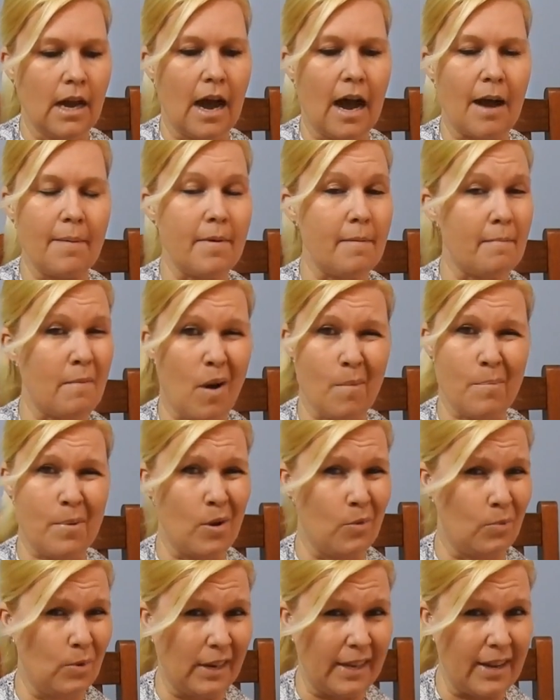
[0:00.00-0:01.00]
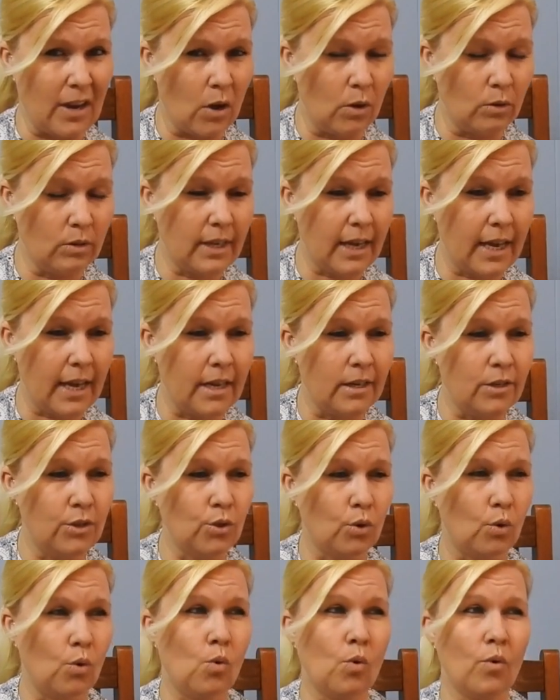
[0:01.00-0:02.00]
It might be a really old
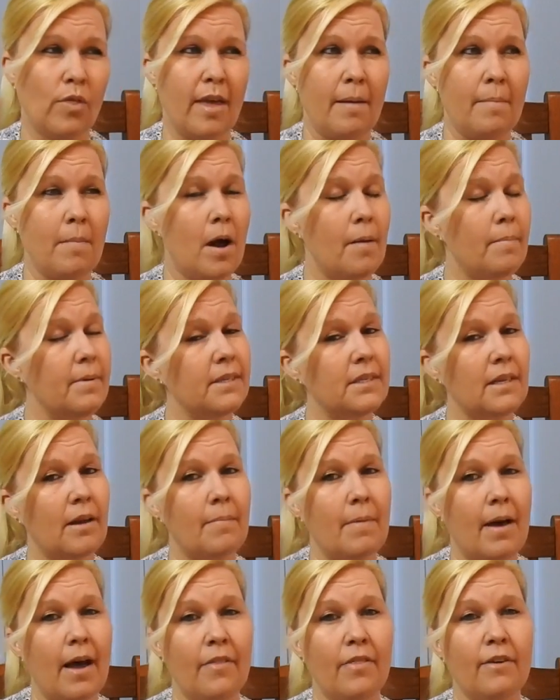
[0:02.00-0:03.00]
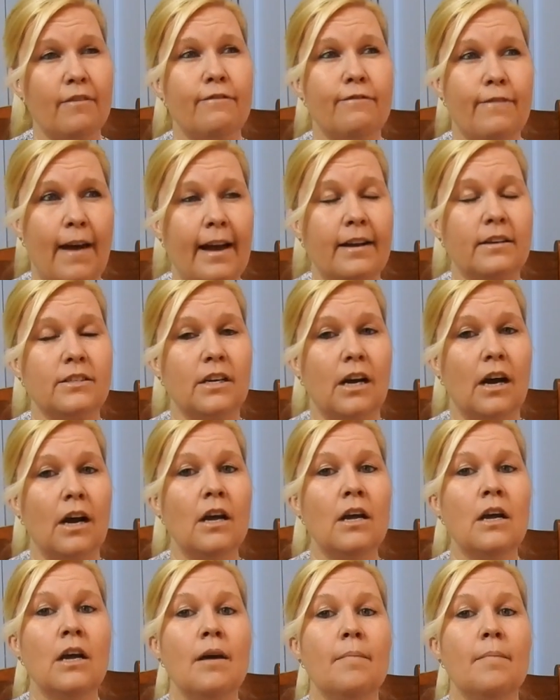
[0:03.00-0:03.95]
kit, or there might be some other factor.